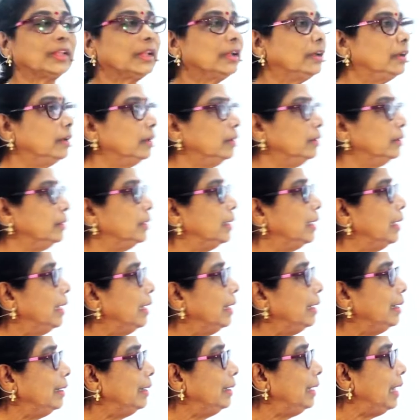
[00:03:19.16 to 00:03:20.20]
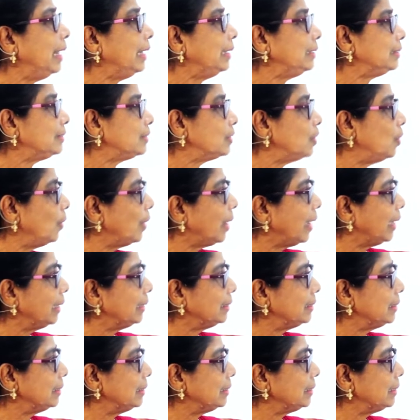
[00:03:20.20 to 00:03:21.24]
Good. Let's look
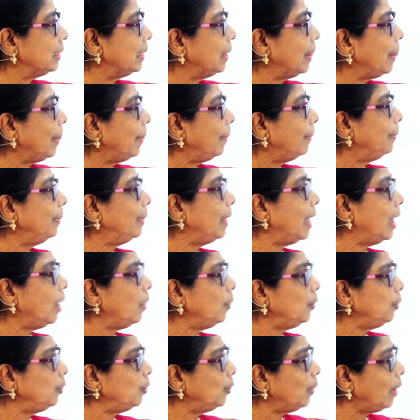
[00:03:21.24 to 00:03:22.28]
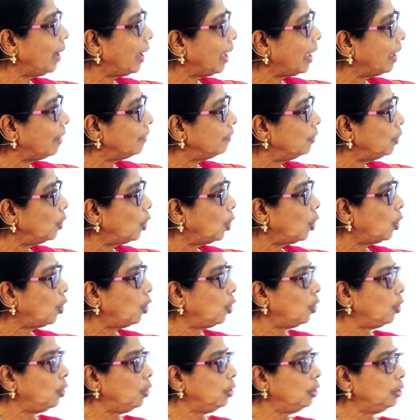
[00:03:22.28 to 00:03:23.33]
at it. Now you have
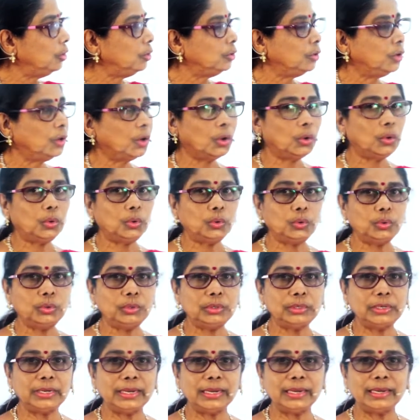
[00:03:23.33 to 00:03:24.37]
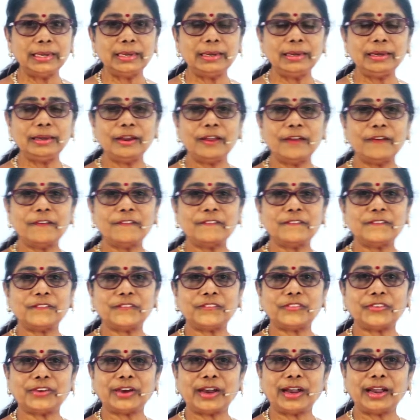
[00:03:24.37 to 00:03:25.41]
all golden
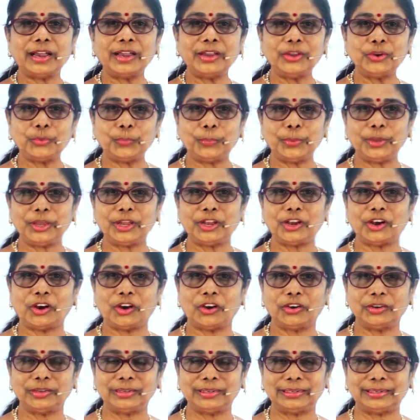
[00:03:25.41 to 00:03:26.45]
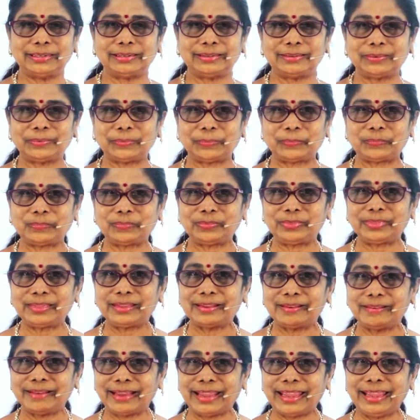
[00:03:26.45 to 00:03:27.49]
5 rupee coin.
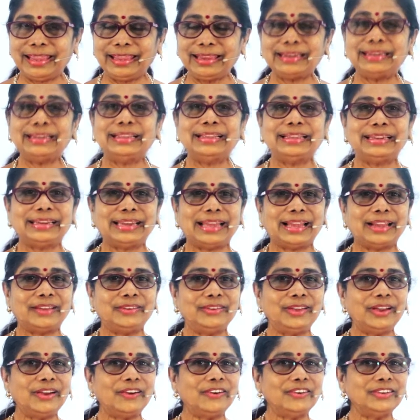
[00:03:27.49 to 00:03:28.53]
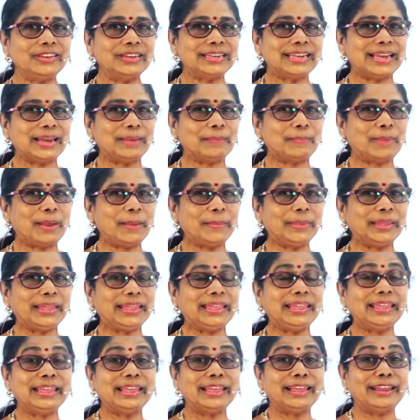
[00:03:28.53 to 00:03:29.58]
Okay? Now you are going to tell
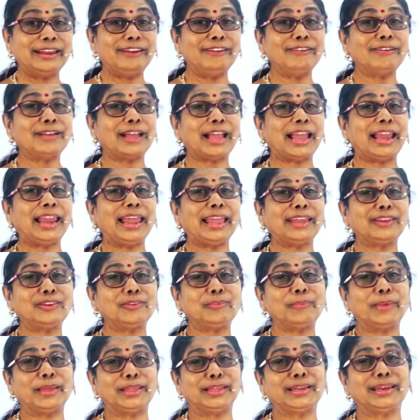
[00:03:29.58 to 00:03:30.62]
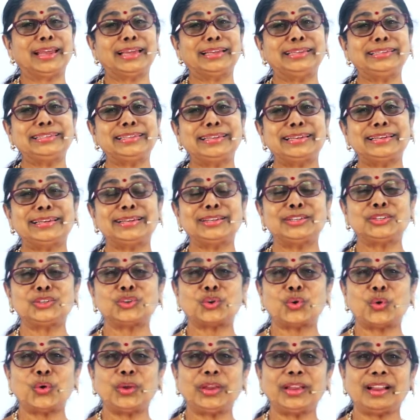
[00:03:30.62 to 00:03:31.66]
mommy, look, I like to buy a nice little
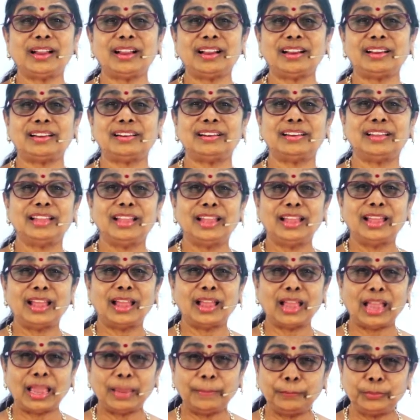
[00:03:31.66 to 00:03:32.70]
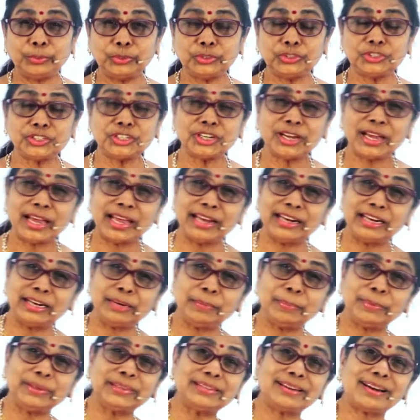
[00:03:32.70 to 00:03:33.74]
toy car. I push and
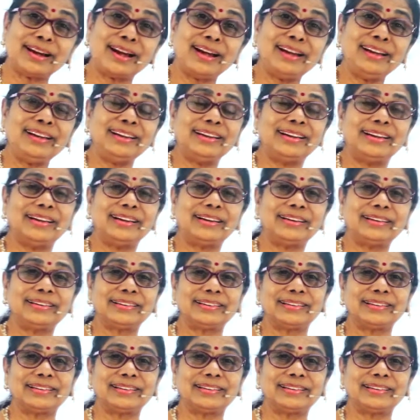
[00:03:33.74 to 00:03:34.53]
it must run.